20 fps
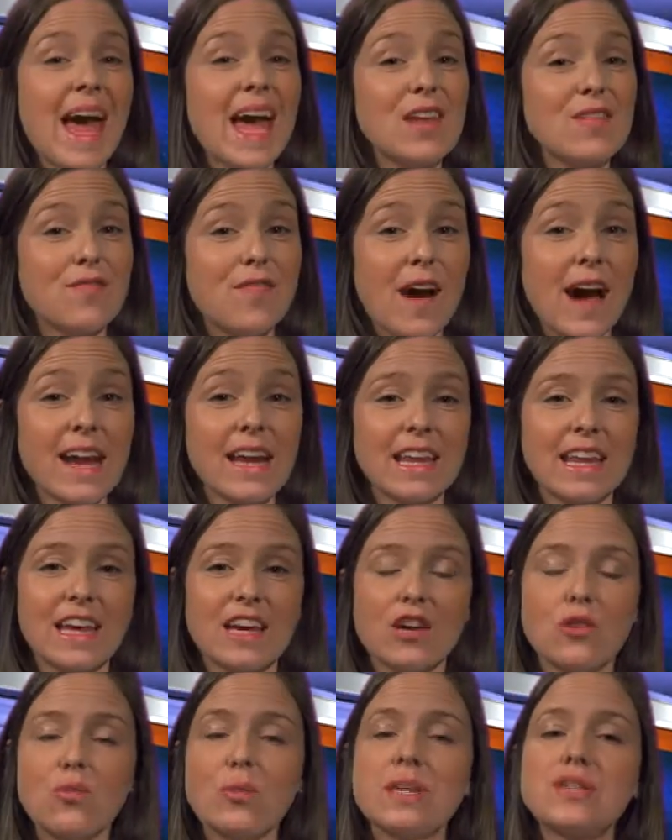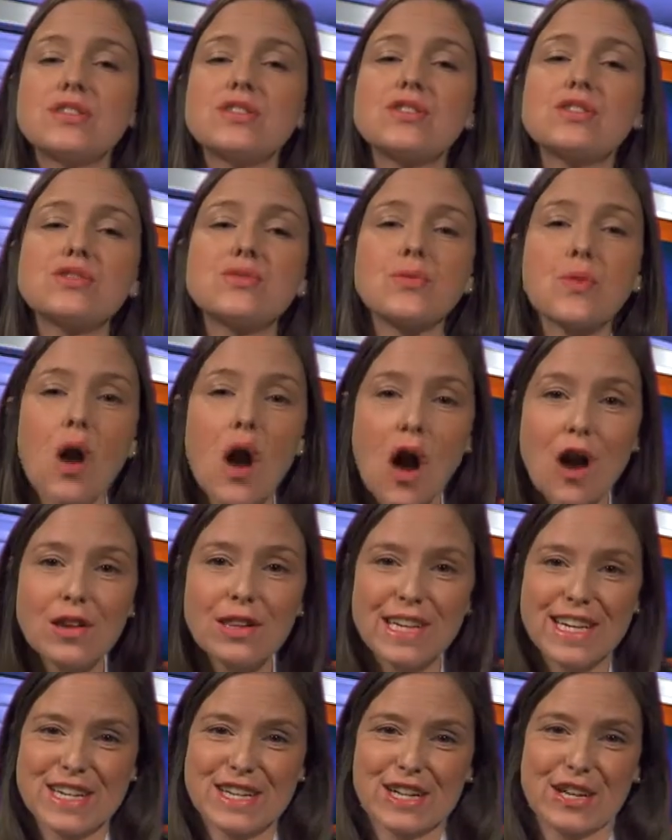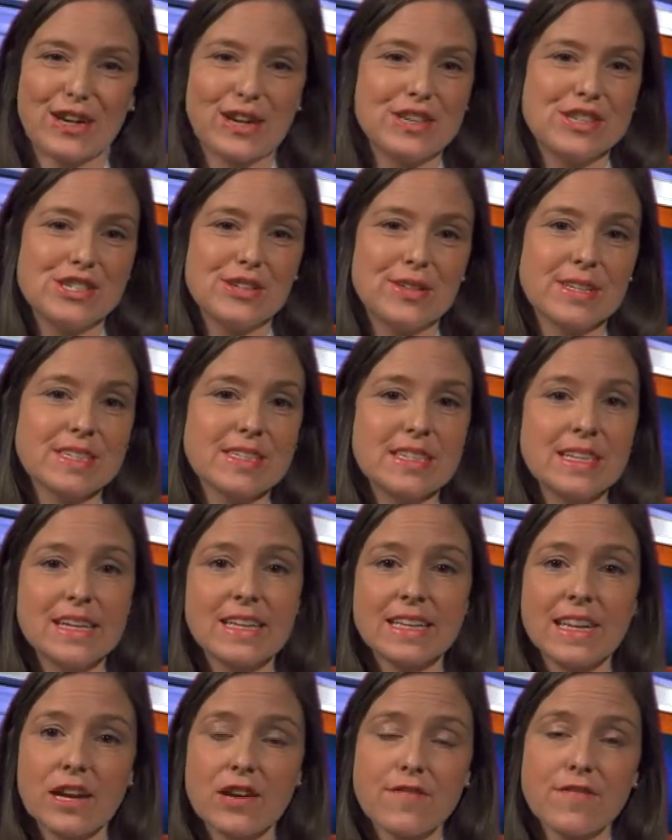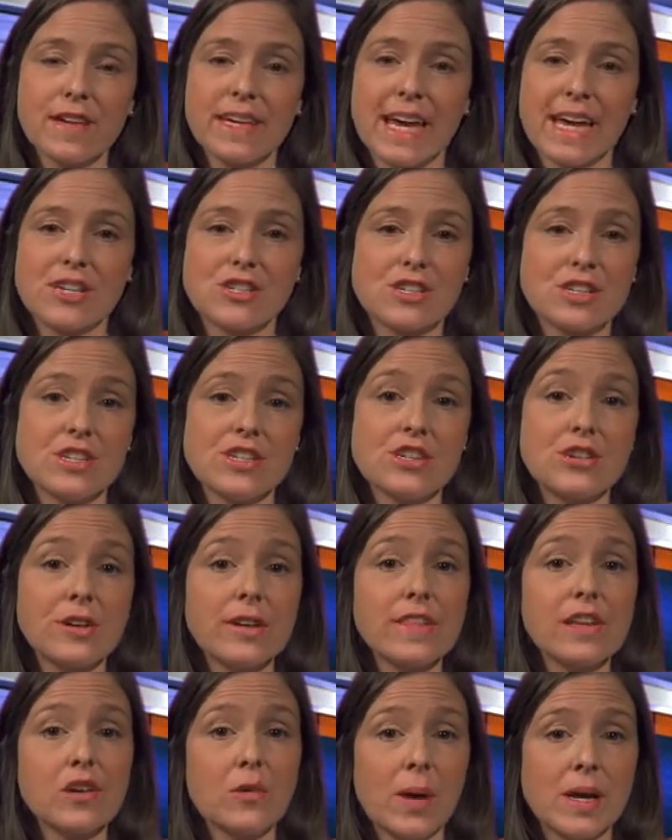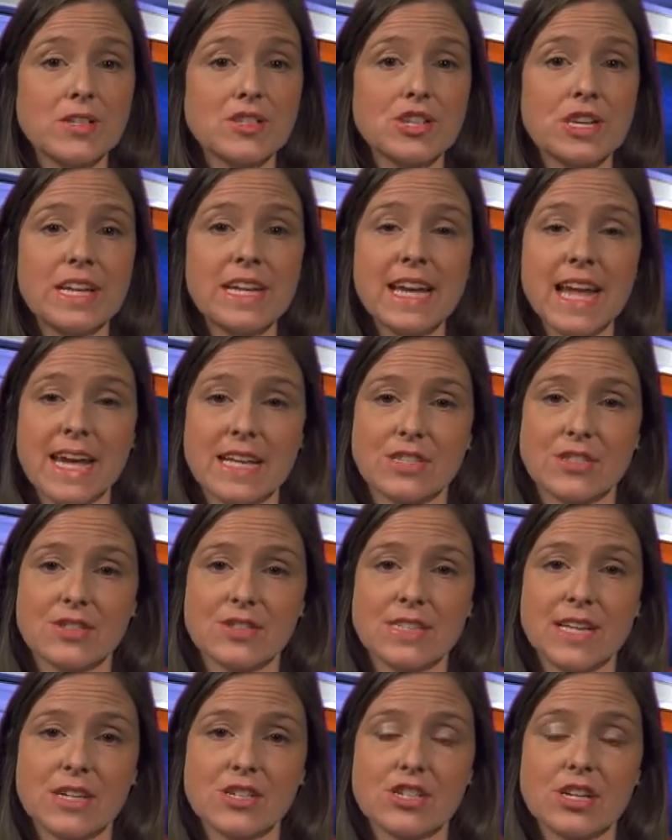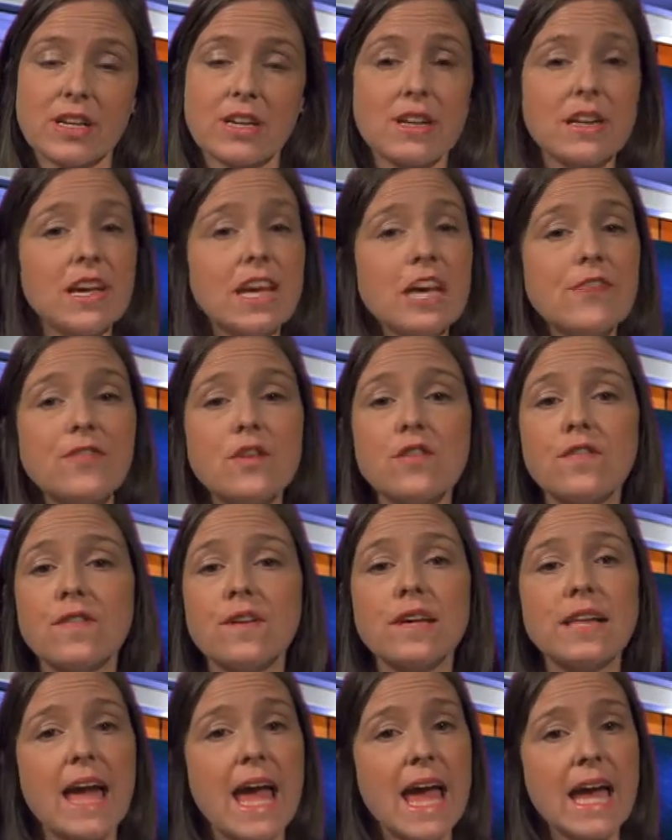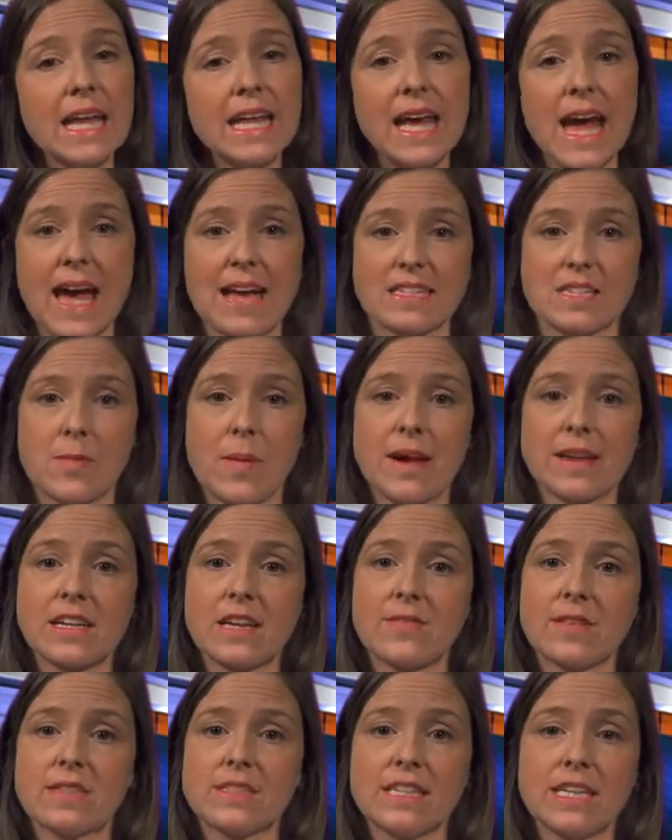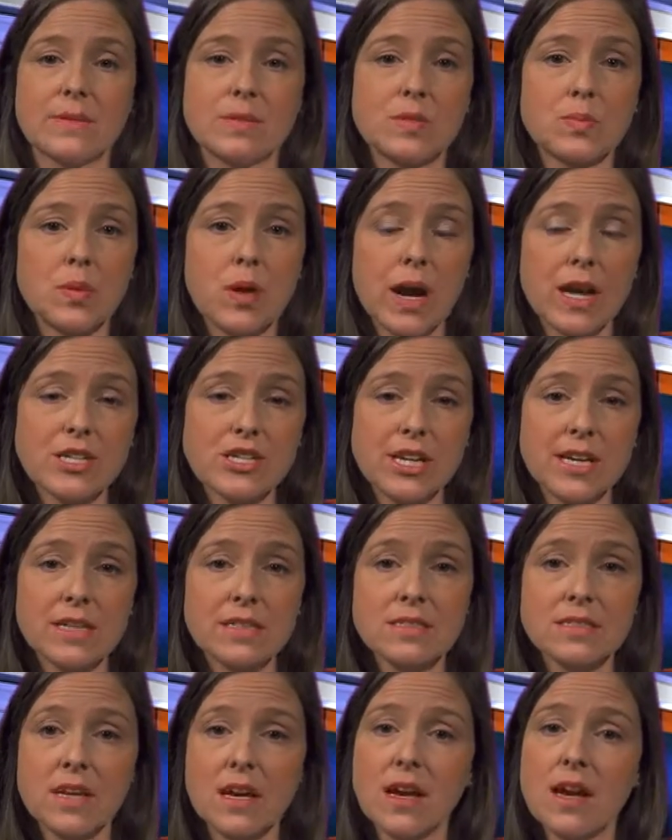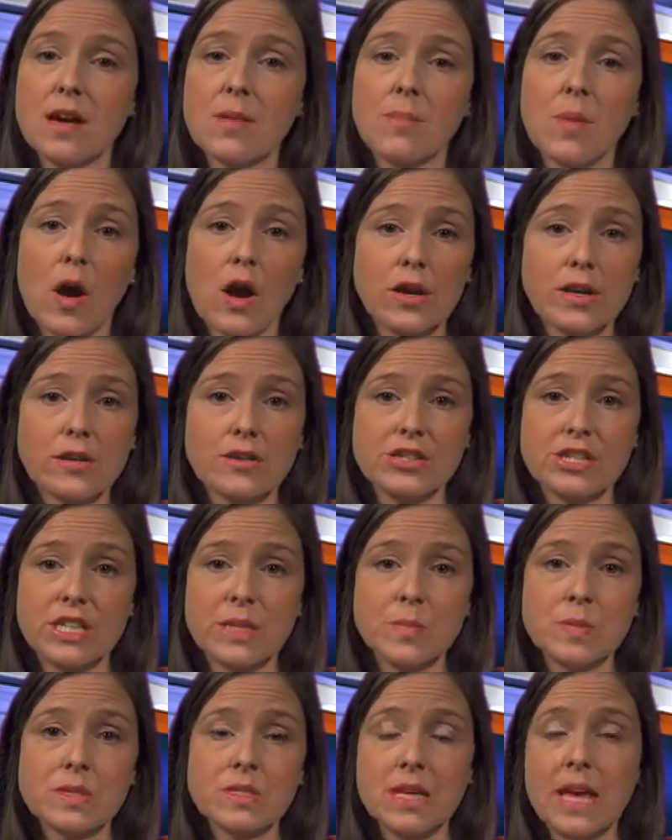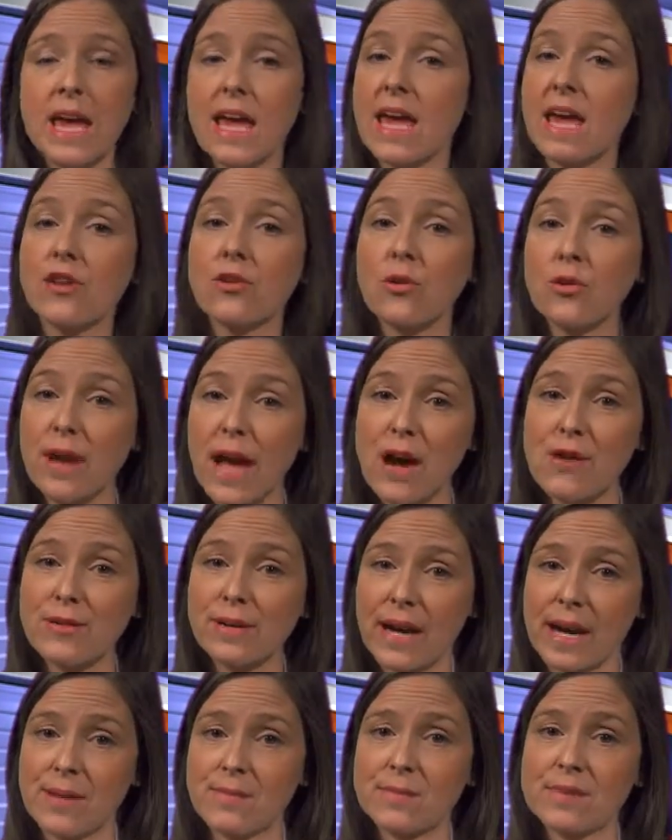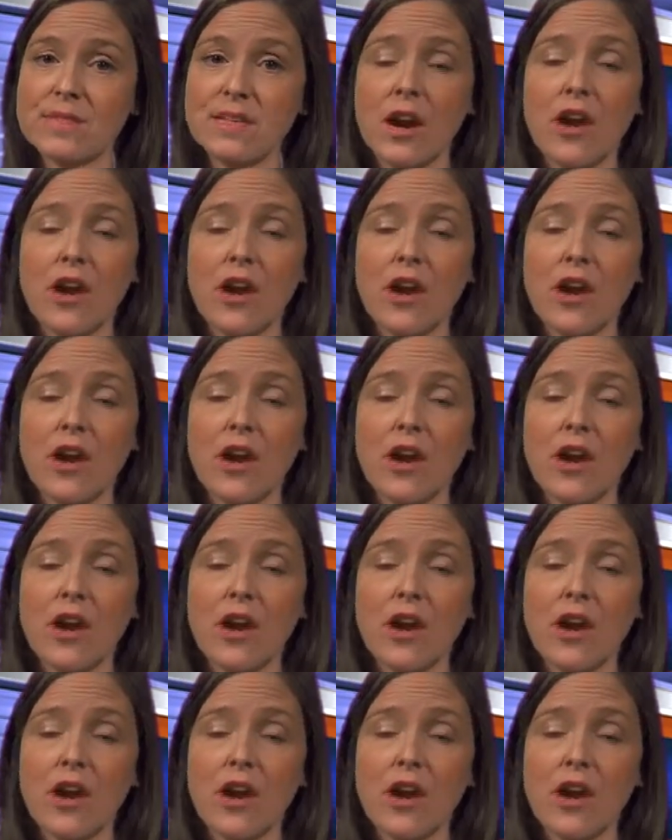And finally, we strongly encourage you to seek clarification during the question and answer session if you feel any aspect of the team's projects, partnerships, and/or outcomes